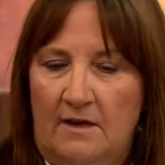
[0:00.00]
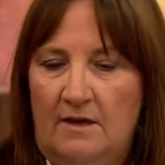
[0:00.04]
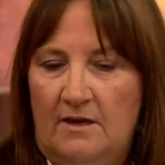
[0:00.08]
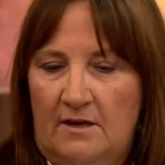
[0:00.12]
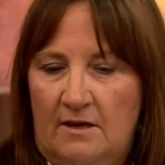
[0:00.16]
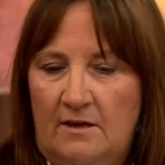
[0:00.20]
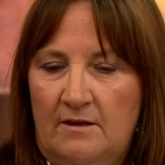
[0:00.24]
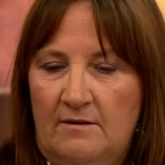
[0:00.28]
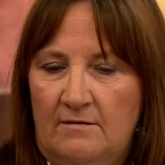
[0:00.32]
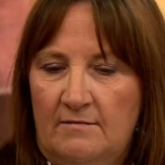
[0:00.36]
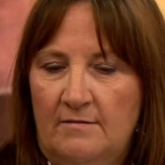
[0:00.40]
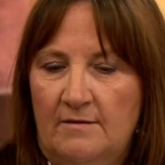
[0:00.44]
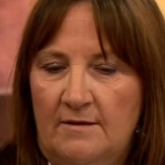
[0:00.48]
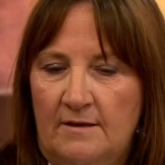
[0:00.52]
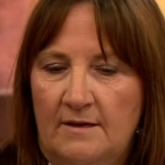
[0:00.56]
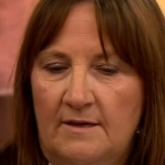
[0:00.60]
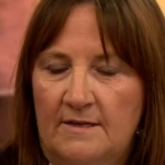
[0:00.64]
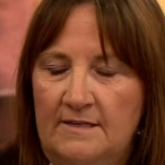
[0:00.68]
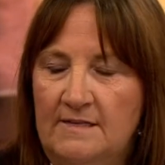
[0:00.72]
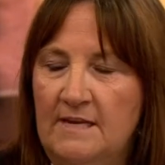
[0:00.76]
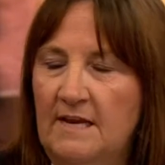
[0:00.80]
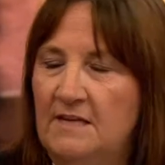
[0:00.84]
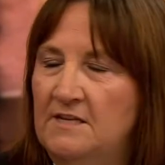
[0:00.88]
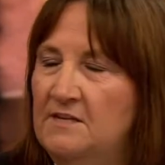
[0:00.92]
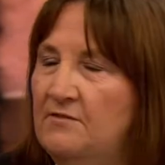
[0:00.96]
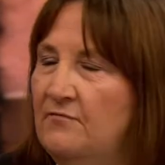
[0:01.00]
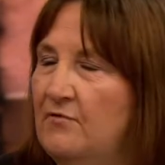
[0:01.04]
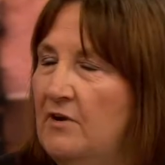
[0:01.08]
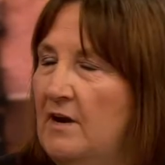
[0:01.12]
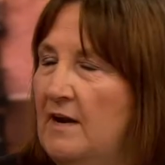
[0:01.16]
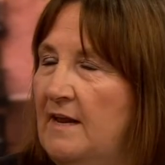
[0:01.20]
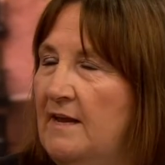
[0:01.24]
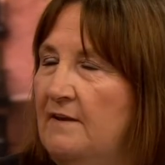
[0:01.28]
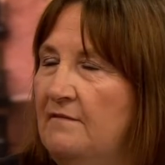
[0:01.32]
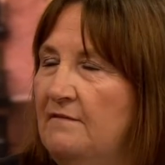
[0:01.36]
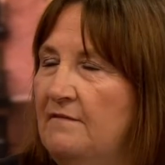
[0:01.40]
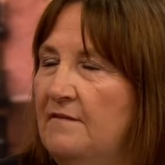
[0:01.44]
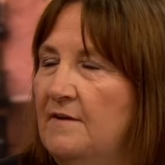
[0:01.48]
sense of
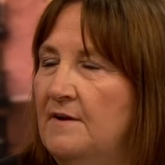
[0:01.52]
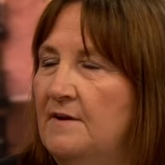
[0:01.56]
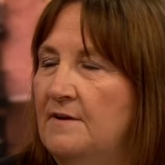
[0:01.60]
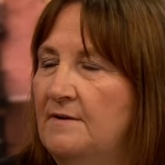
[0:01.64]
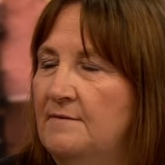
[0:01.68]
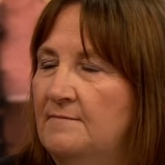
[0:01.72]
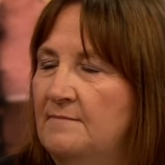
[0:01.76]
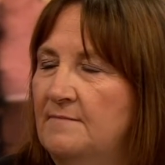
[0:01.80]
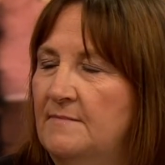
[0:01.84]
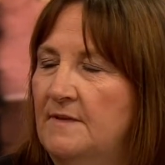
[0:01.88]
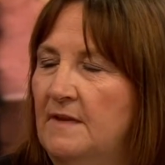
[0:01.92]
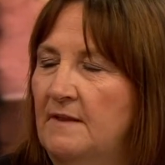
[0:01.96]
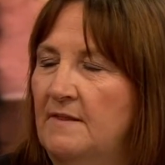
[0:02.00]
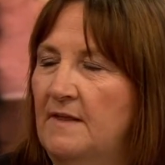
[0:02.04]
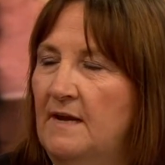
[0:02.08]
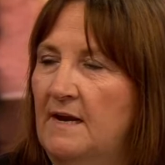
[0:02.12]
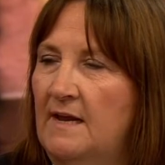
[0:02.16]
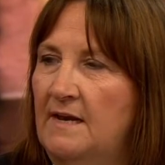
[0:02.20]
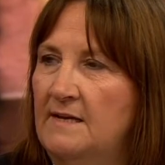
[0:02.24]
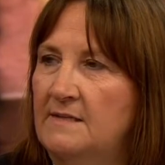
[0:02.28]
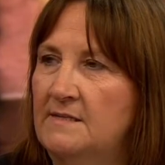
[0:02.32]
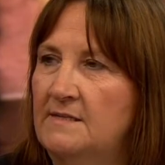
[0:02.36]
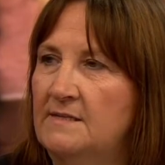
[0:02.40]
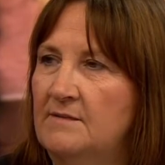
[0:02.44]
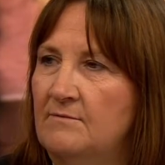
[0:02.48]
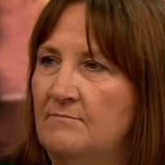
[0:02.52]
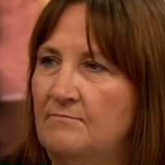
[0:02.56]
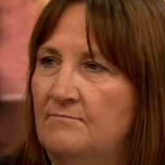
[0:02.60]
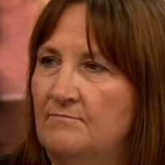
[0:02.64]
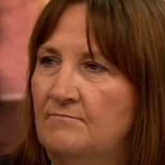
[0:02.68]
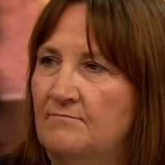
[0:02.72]
relief mm. nonetheless.